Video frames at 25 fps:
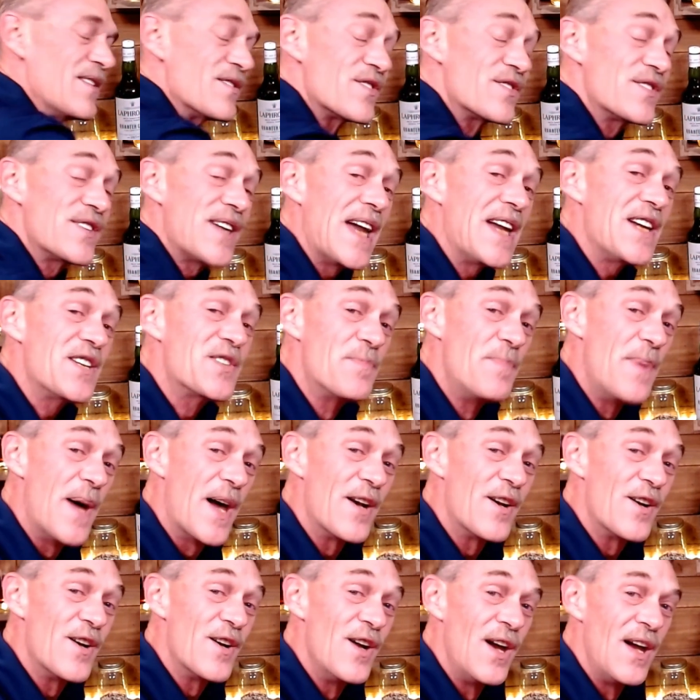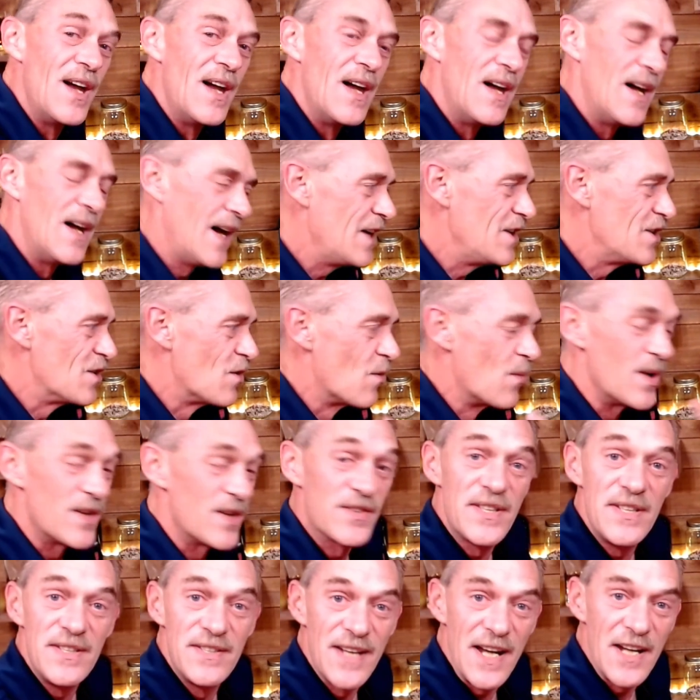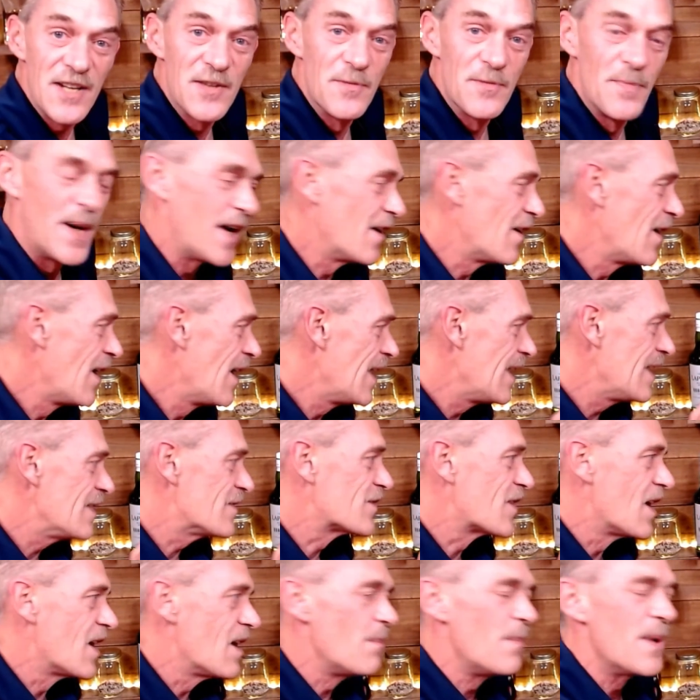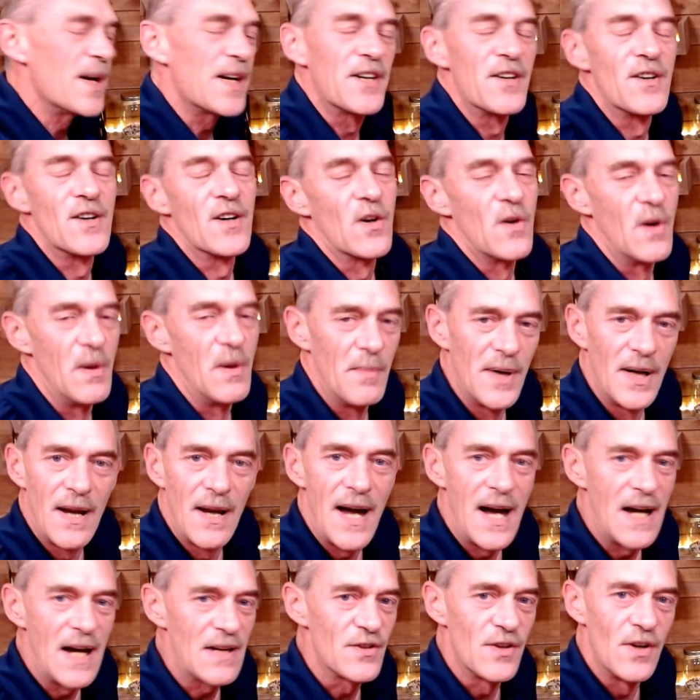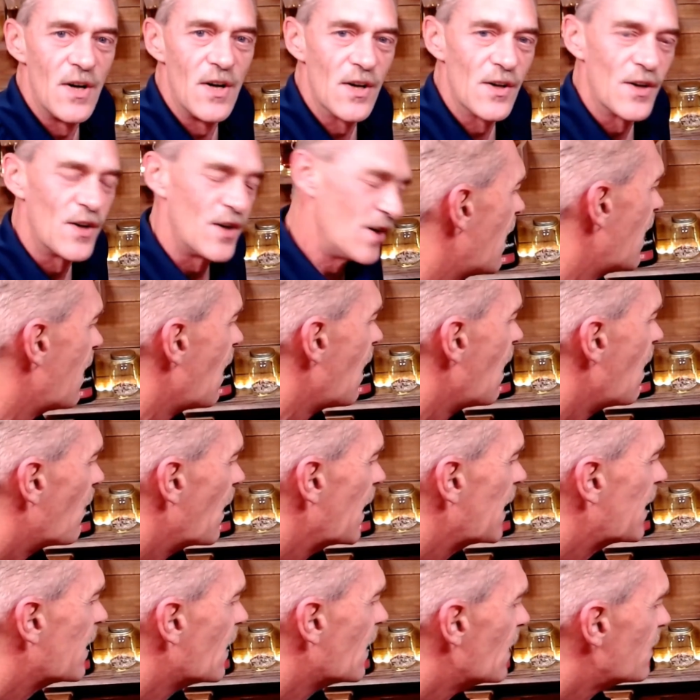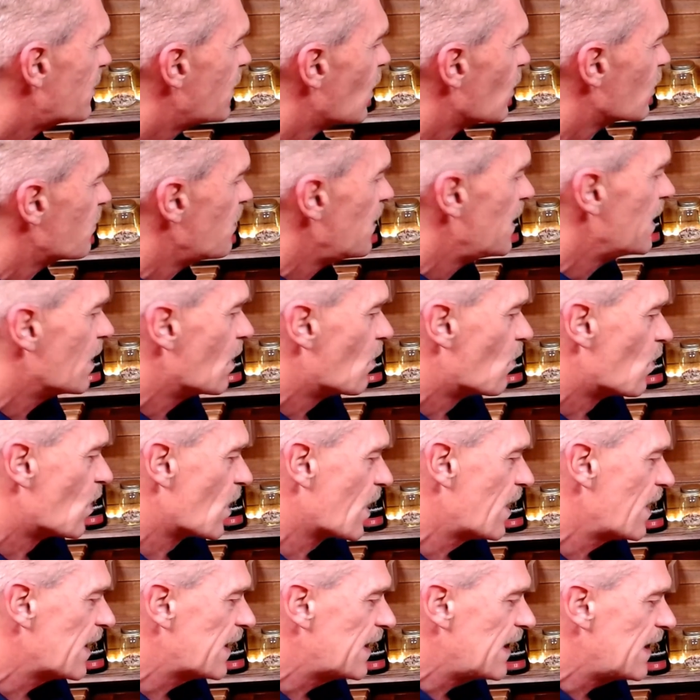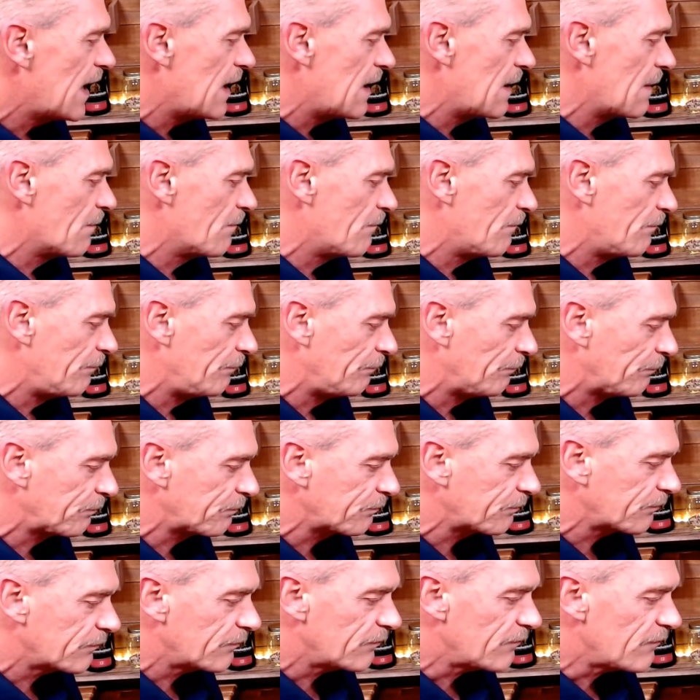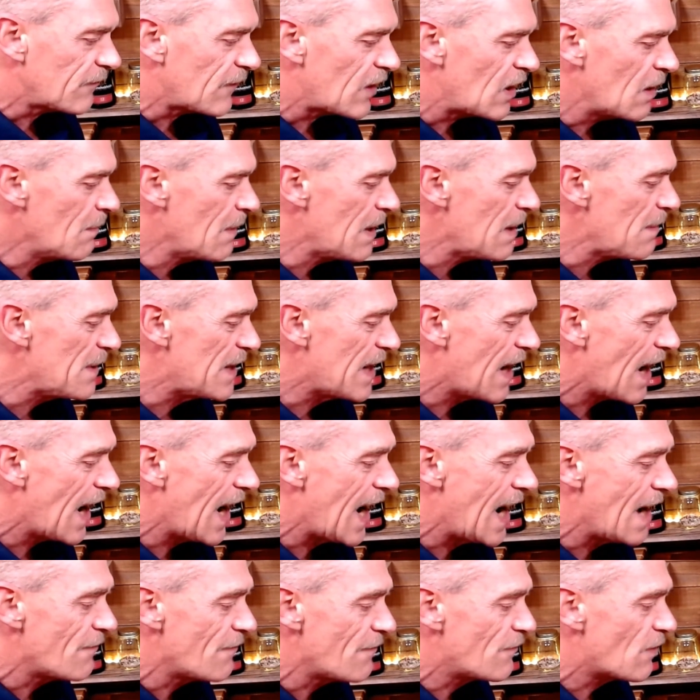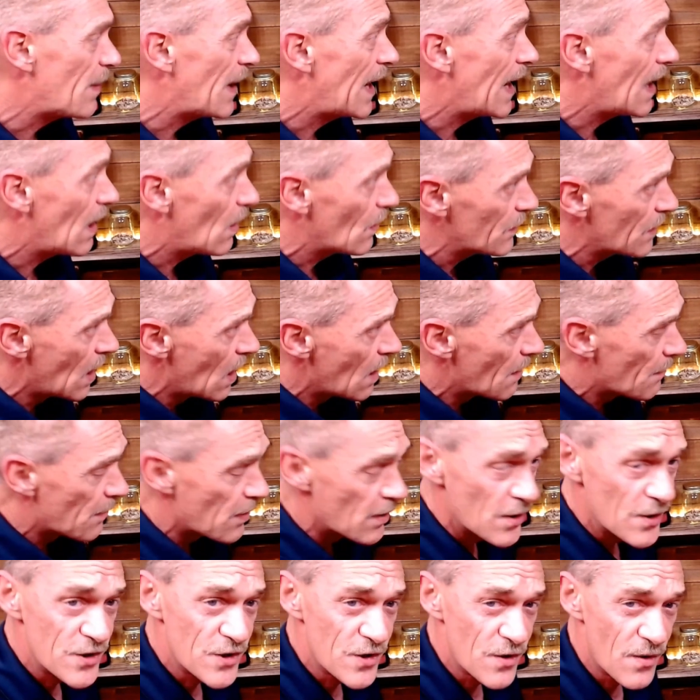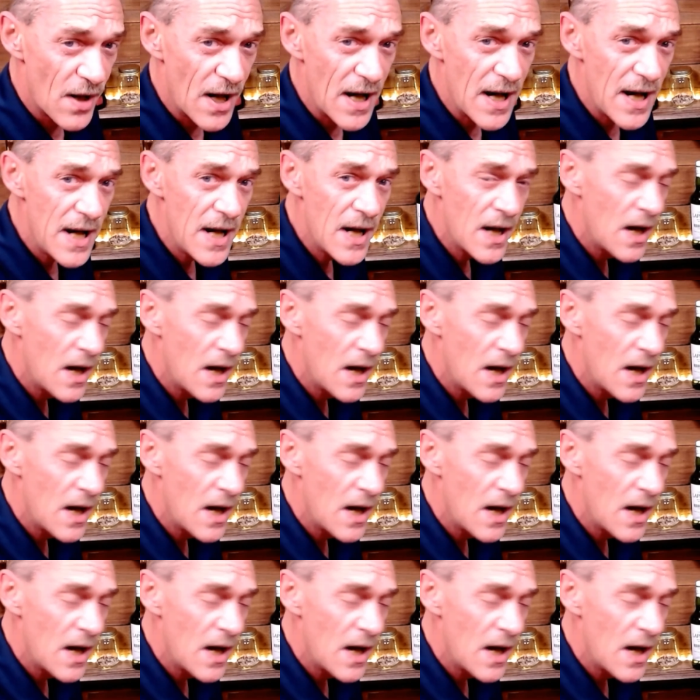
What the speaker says: taste better and your whiskey taste better, it's going to make your equipment last longer. My gut tells me that we're going to get maybe half a pound per tray,